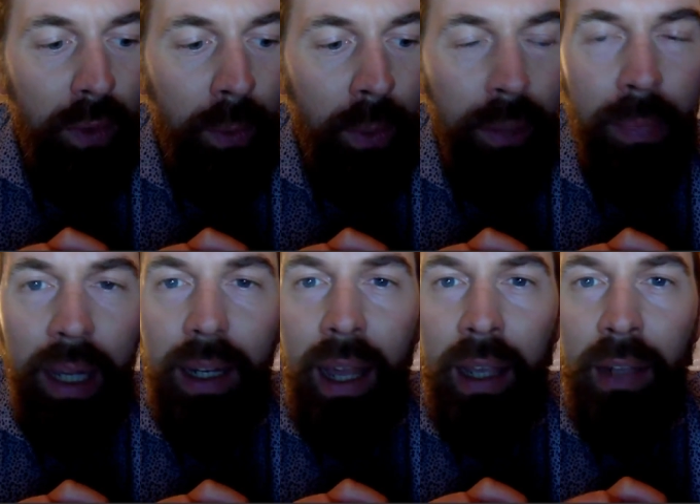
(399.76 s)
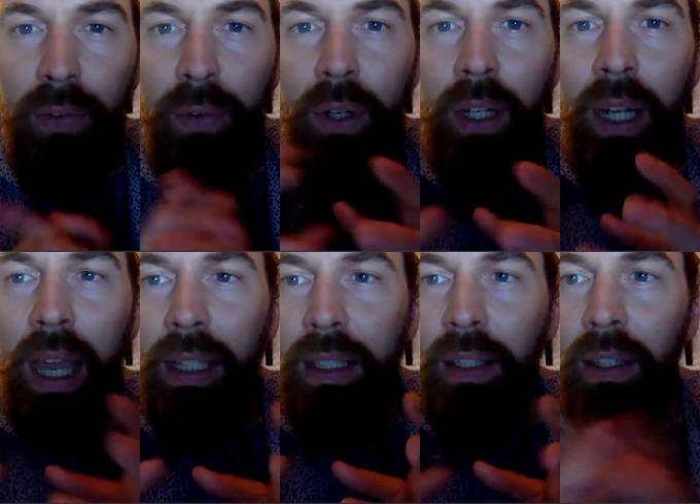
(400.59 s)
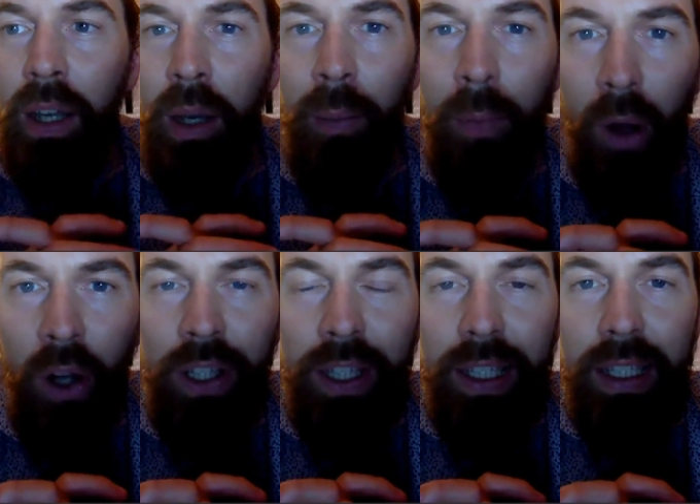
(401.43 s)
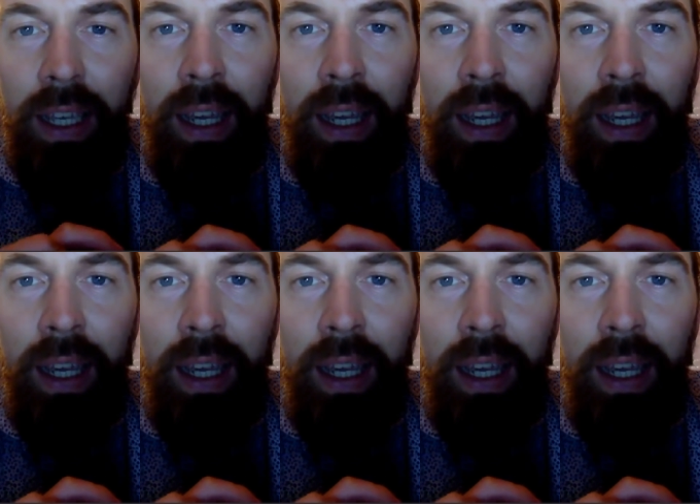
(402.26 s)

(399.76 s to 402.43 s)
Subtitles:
with my clients for the last months,